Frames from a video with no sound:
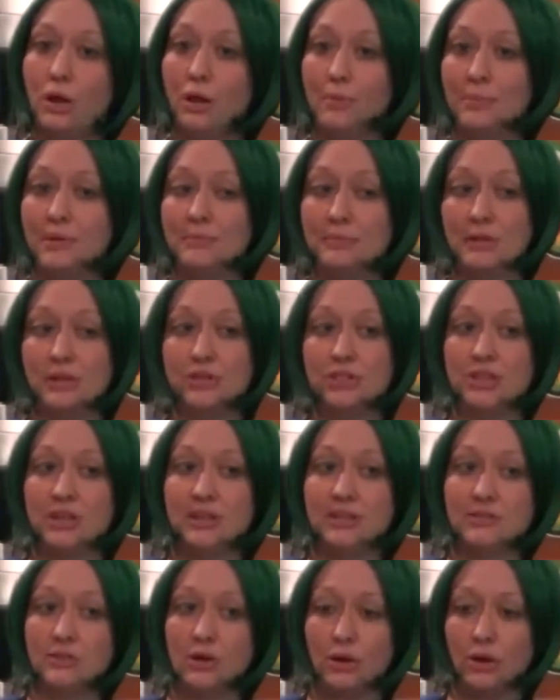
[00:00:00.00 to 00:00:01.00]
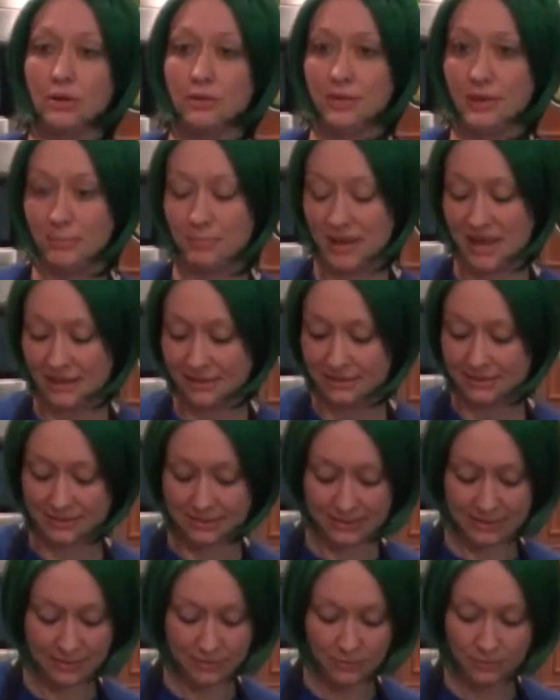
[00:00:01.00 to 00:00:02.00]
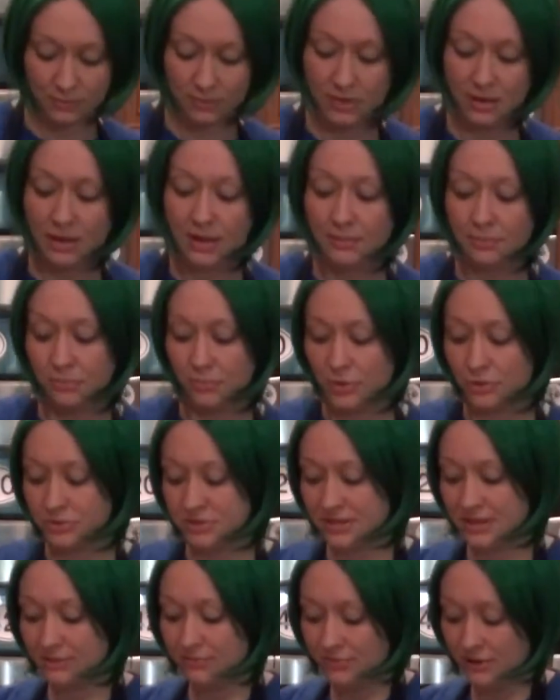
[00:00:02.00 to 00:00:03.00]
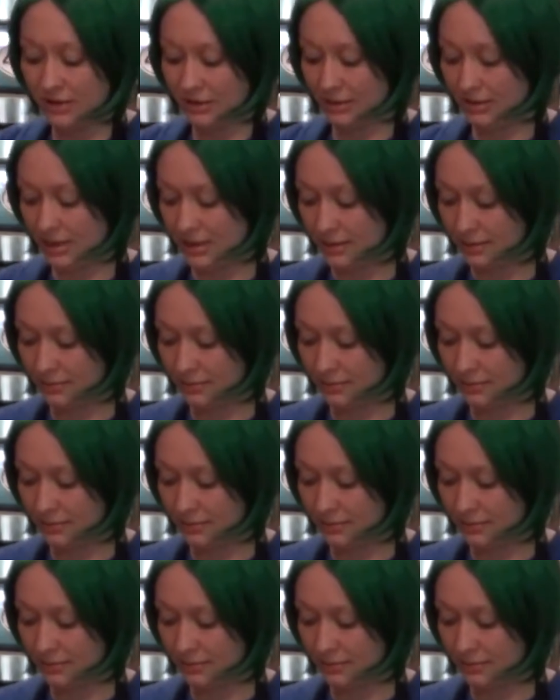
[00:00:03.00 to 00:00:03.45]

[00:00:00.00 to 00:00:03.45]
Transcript: almond milkshakes are the best, most definitely.